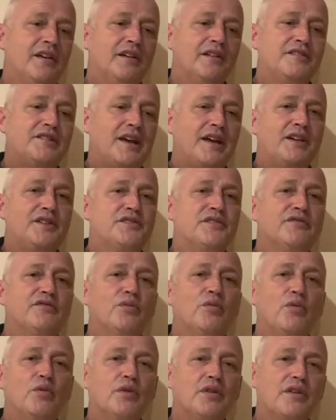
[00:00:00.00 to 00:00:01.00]
tanks of
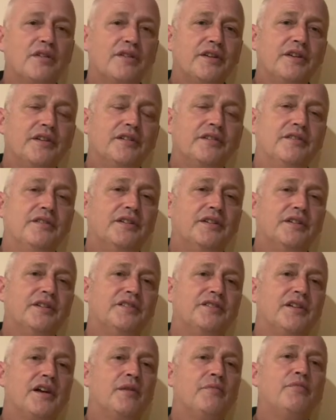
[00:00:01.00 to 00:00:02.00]
water that
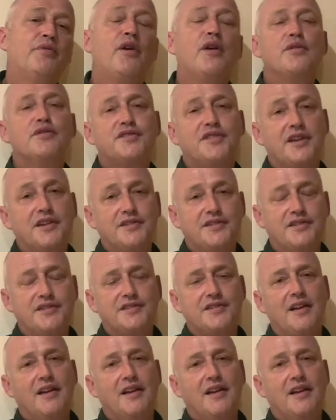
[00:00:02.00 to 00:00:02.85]
it processes.